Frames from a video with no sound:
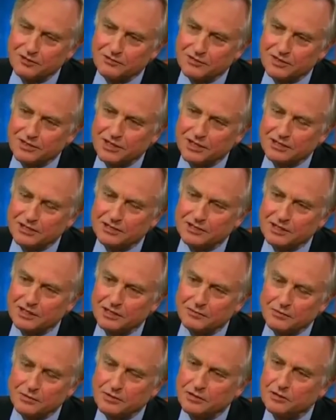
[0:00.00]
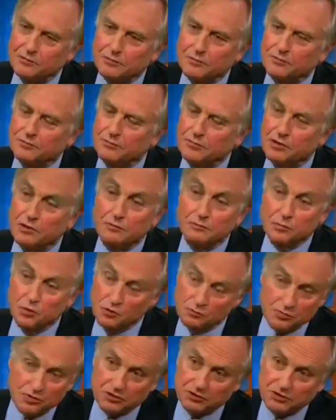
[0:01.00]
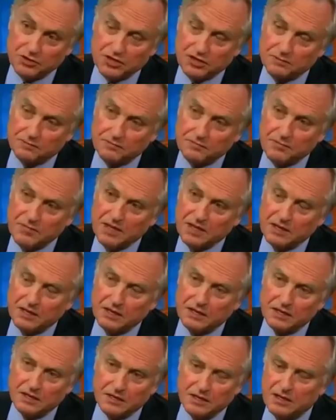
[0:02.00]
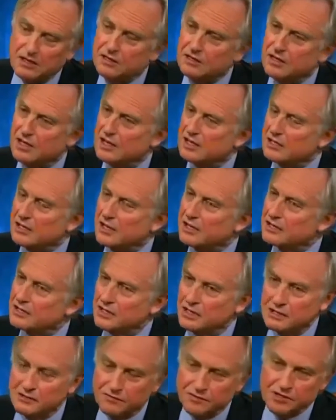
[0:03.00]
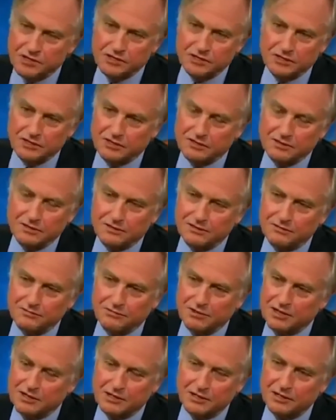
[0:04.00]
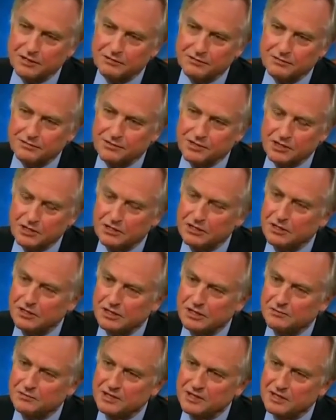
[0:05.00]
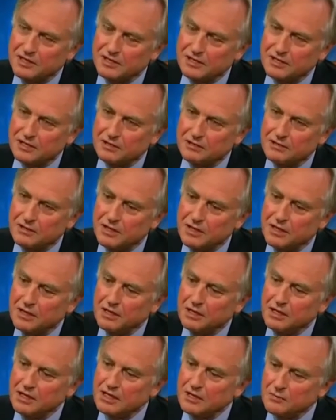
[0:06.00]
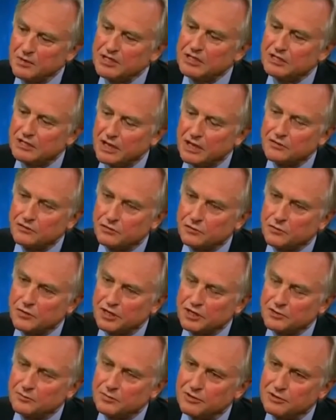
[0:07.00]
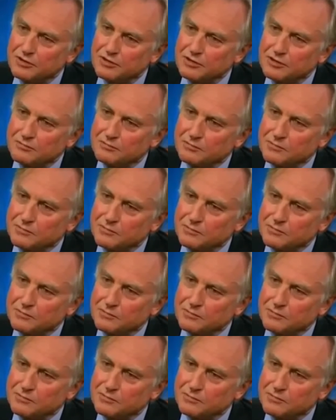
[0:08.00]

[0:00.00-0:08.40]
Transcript: after that. And then I wrote a whole lot more books and did things like television and radio and journalism and things. So it's a pretty natural break point.